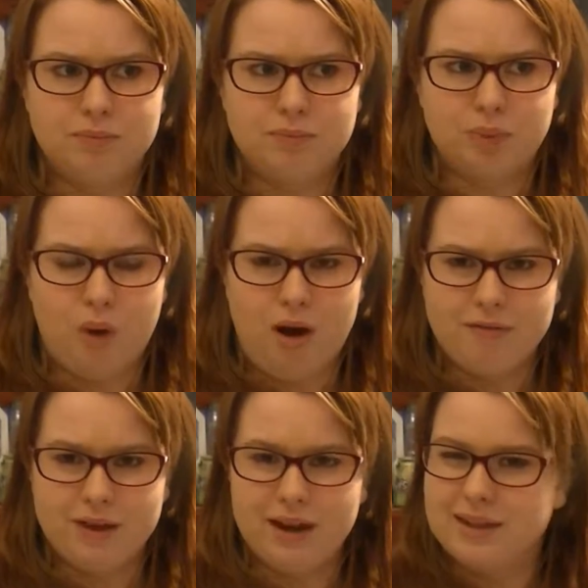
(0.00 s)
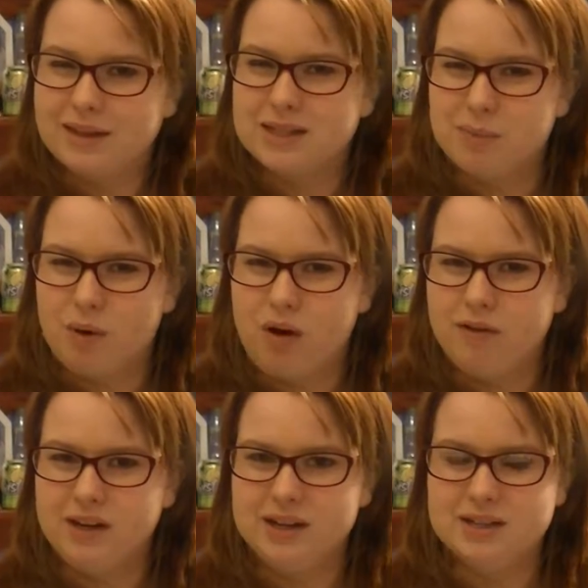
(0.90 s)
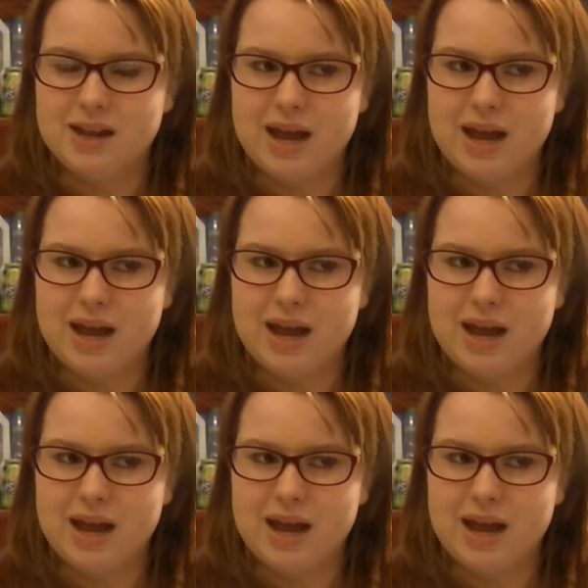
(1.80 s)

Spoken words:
prophet, I think it's the prophet is the